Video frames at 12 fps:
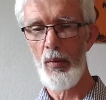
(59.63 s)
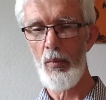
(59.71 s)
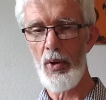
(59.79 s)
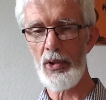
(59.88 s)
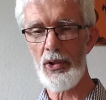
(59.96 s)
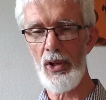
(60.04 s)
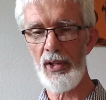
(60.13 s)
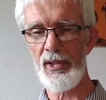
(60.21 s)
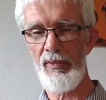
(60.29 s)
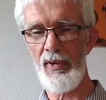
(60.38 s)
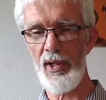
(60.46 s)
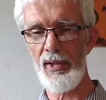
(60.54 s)
What God the
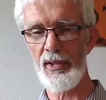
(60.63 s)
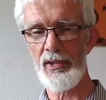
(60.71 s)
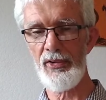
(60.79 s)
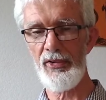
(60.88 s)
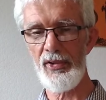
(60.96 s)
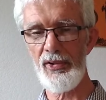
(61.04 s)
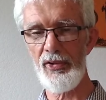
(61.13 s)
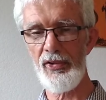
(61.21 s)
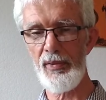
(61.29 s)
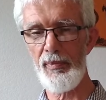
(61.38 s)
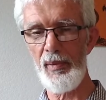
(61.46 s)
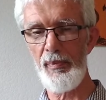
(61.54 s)
Father considers
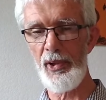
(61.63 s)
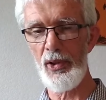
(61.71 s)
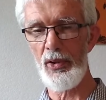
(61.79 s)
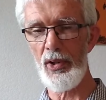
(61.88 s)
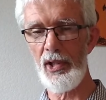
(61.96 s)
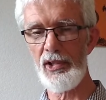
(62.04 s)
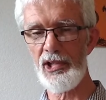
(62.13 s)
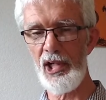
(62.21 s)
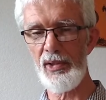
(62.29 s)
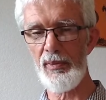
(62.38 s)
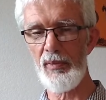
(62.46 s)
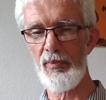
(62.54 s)
to be pure and
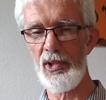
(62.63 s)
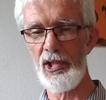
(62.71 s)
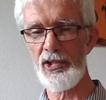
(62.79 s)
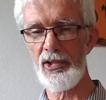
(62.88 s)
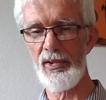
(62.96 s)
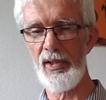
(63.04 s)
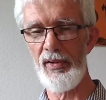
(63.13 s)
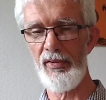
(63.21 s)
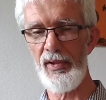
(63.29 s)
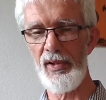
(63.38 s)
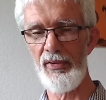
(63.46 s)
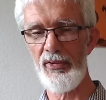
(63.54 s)
genuine religion is
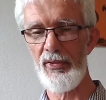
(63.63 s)
this: